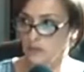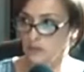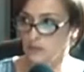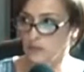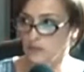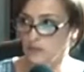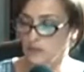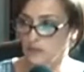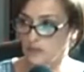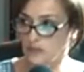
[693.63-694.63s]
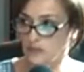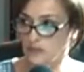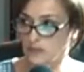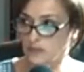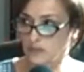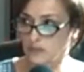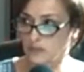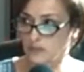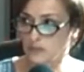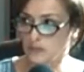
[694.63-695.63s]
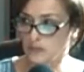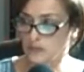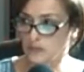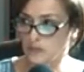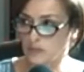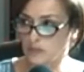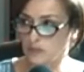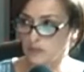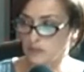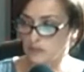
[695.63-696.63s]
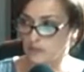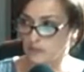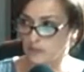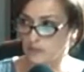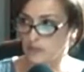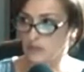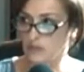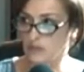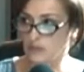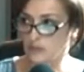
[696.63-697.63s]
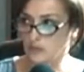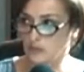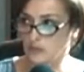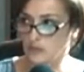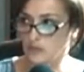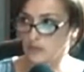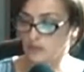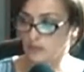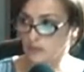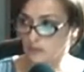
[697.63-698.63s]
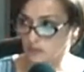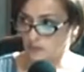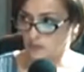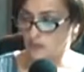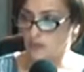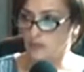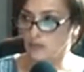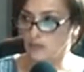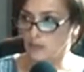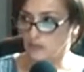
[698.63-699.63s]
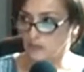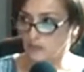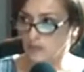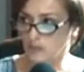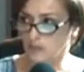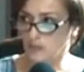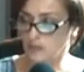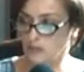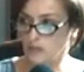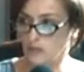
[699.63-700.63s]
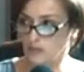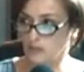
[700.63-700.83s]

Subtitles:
(silent)